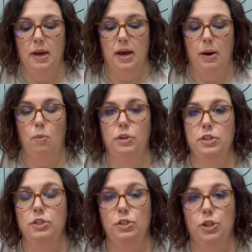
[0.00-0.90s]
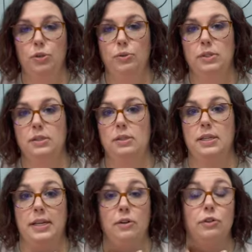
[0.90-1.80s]
I want to use the
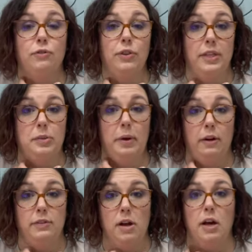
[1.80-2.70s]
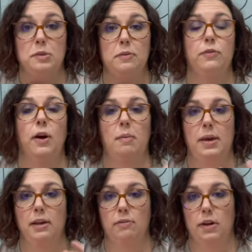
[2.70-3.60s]
needles for this pair of socks before I
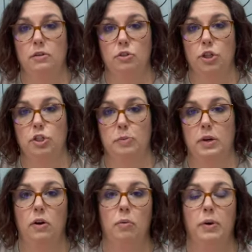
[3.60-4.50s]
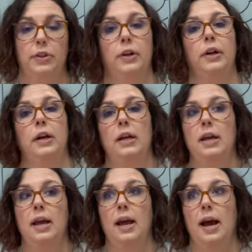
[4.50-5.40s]
make a final judgment on whether
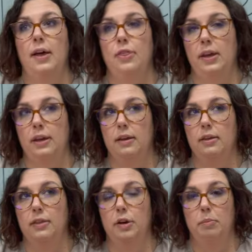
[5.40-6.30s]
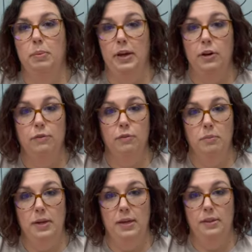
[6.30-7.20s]
I think they're better for
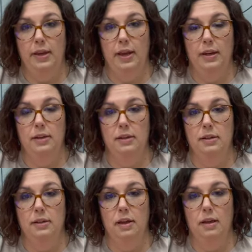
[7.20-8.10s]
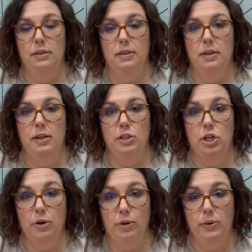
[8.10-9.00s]
me than the
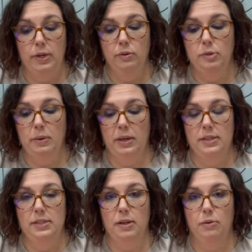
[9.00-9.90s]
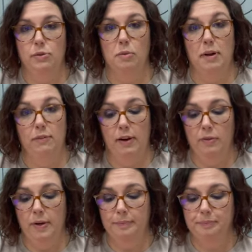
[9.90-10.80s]
Chalgoo needles, because those are my
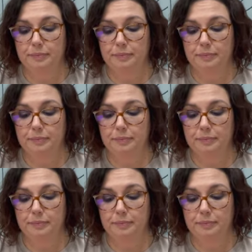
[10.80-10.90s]
favorite.